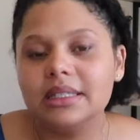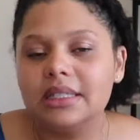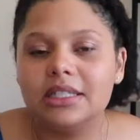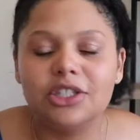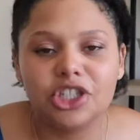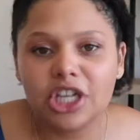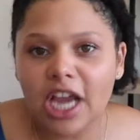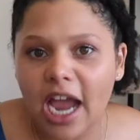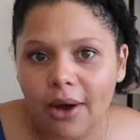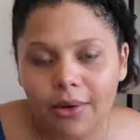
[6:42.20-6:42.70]

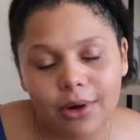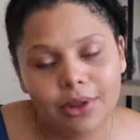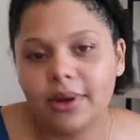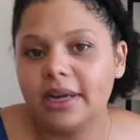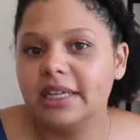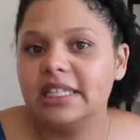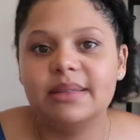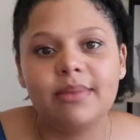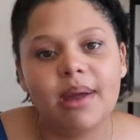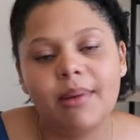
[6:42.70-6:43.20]
shower the
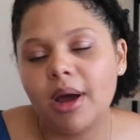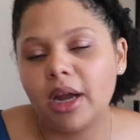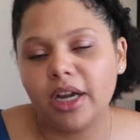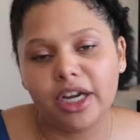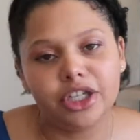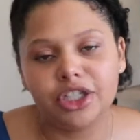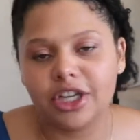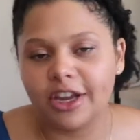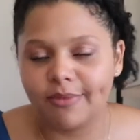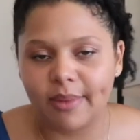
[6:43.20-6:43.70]
rest of my
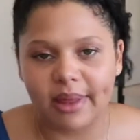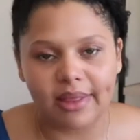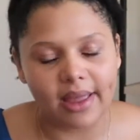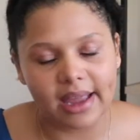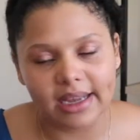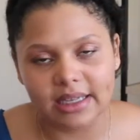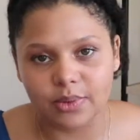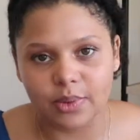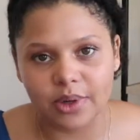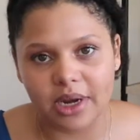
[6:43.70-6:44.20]
body, shave my
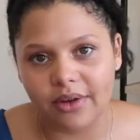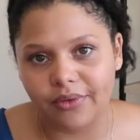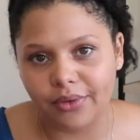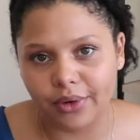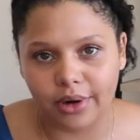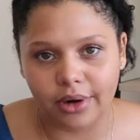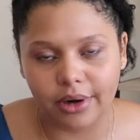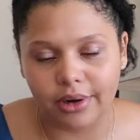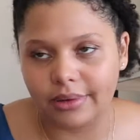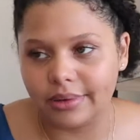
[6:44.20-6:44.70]
legs,
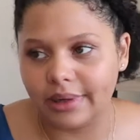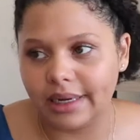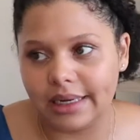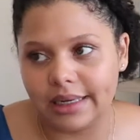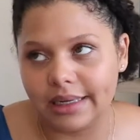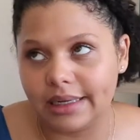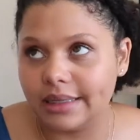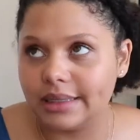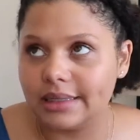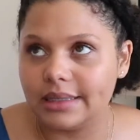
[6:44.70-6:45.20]
whatever
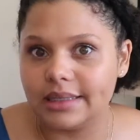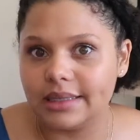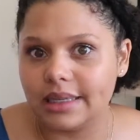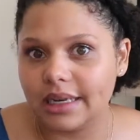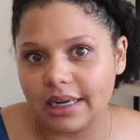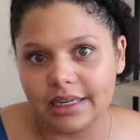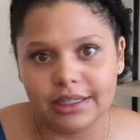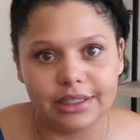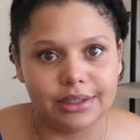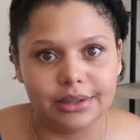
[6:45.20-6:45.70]
it is that
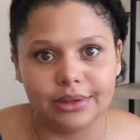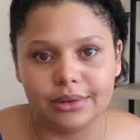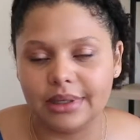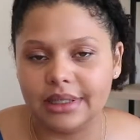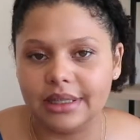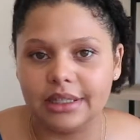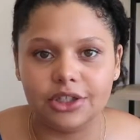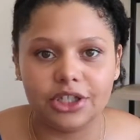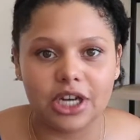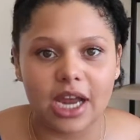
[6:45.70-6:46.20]
I do
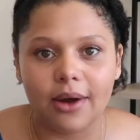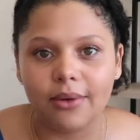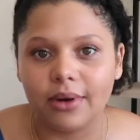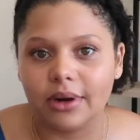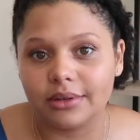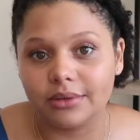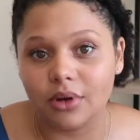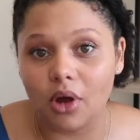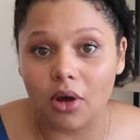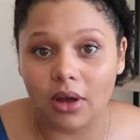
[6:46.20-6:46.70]
in the shower.
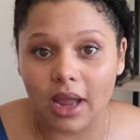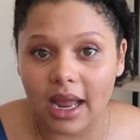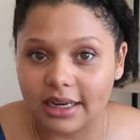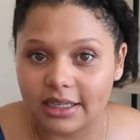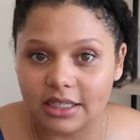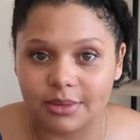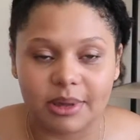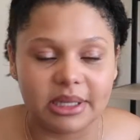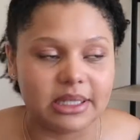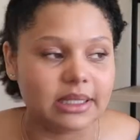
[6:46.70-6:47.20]
It all
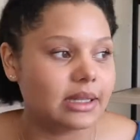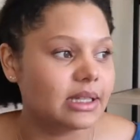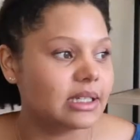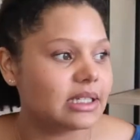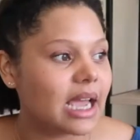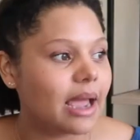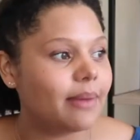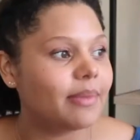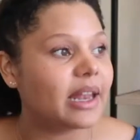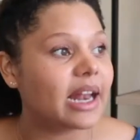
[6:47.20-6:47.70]
kind of depends on the
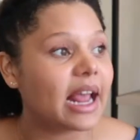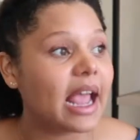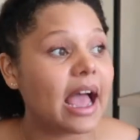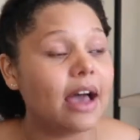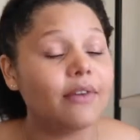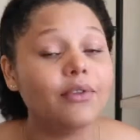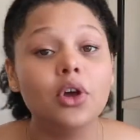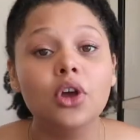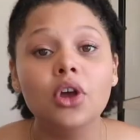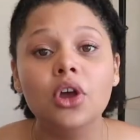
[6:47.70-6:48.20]
time that I
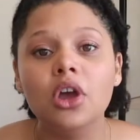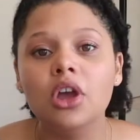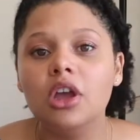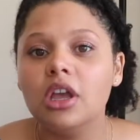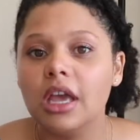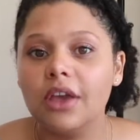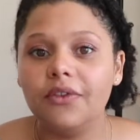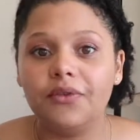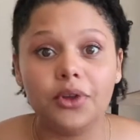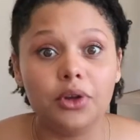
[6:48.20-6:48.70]
have.
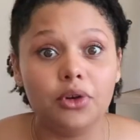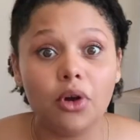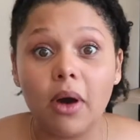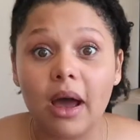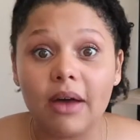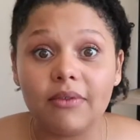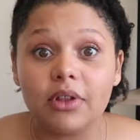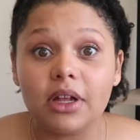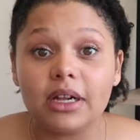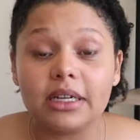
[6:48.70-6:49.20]
If you don't
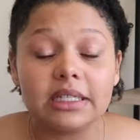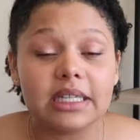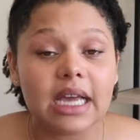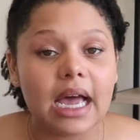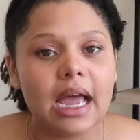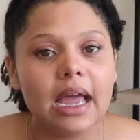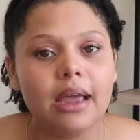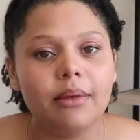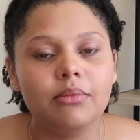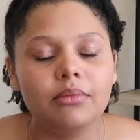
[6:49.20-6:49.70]
have a lot of
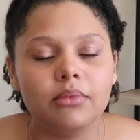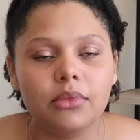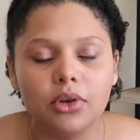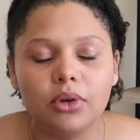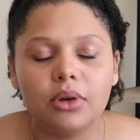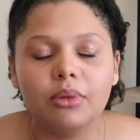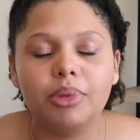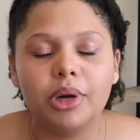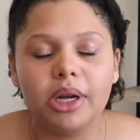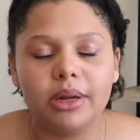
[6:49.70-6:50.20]
time, you
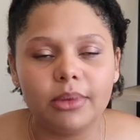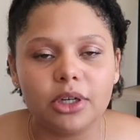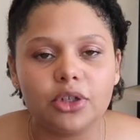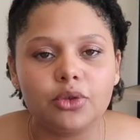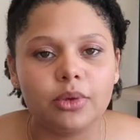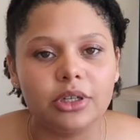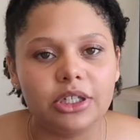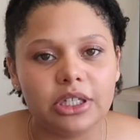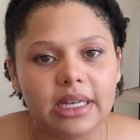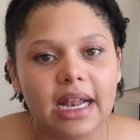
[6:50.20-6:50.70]
can pretty much
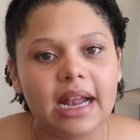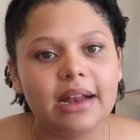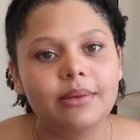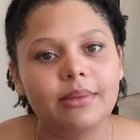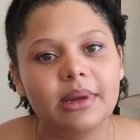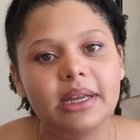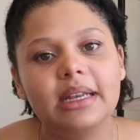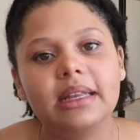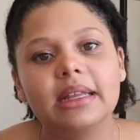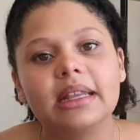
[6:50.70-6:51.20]
rinse it out
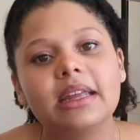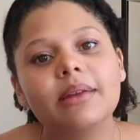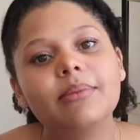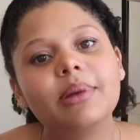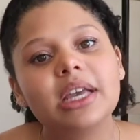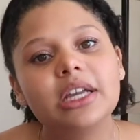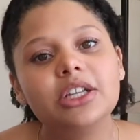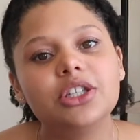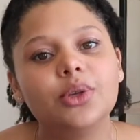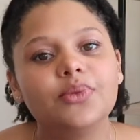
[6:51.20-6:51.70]
immediately
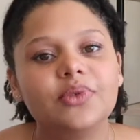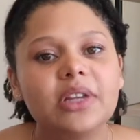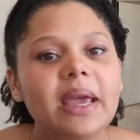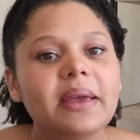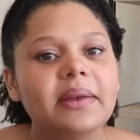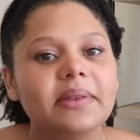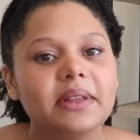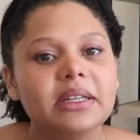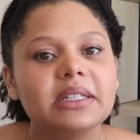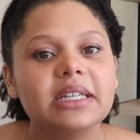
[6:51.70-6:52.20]
because you've
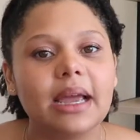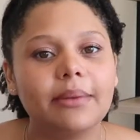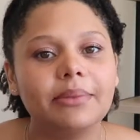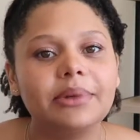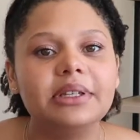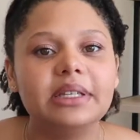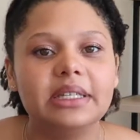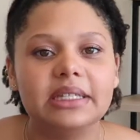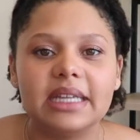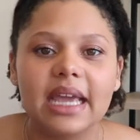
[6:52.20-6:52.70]
taken the time to
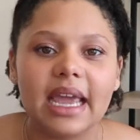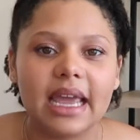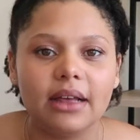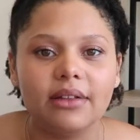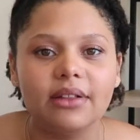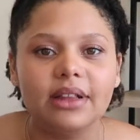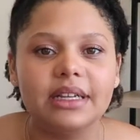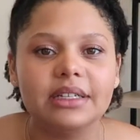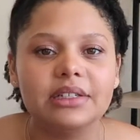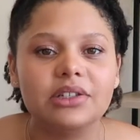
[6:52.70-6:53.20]

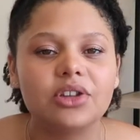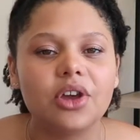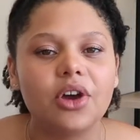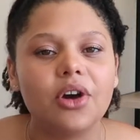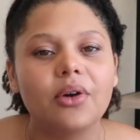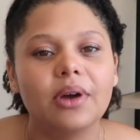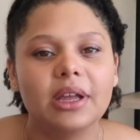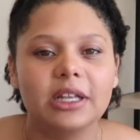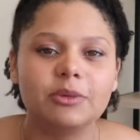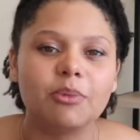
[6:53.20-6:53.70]
detangle it,
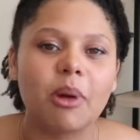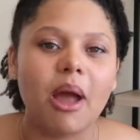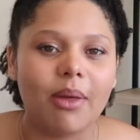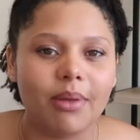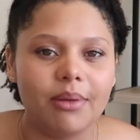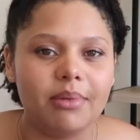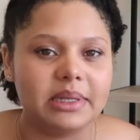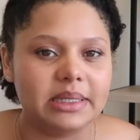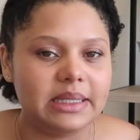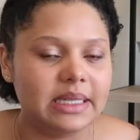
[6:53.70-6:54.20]
so it's
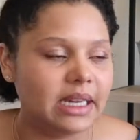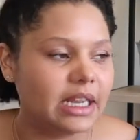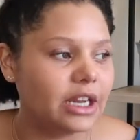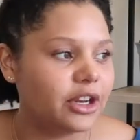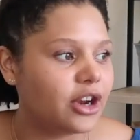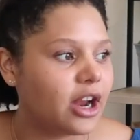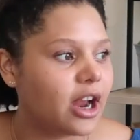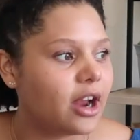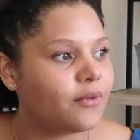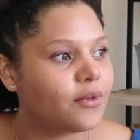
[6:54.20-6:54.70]
probably been sitting in
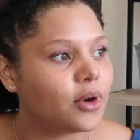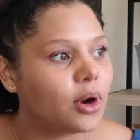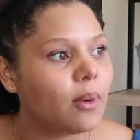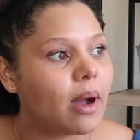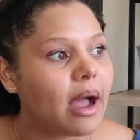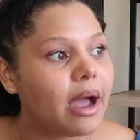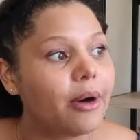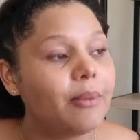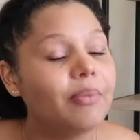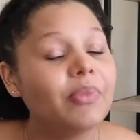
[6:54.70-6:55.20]
your hair for a
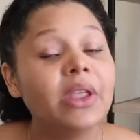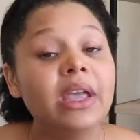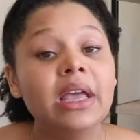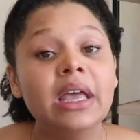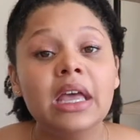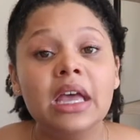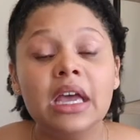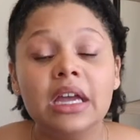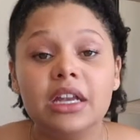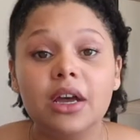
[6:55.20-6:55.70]
while.
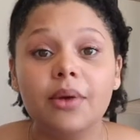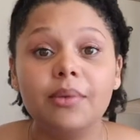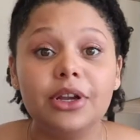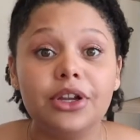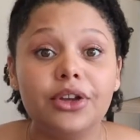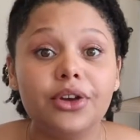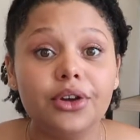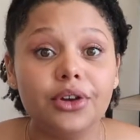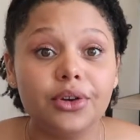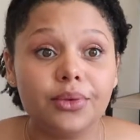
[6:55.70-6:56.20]
Now when
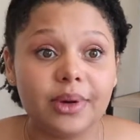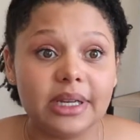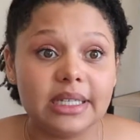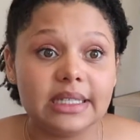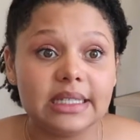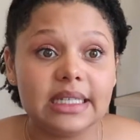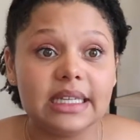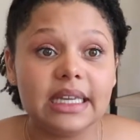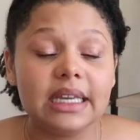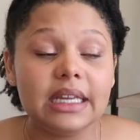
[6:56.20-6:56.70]
you go to
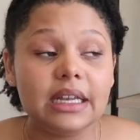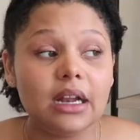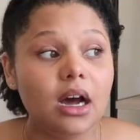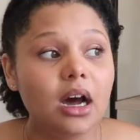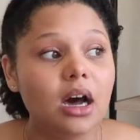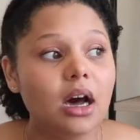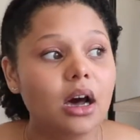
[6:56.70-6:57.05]
rinse it,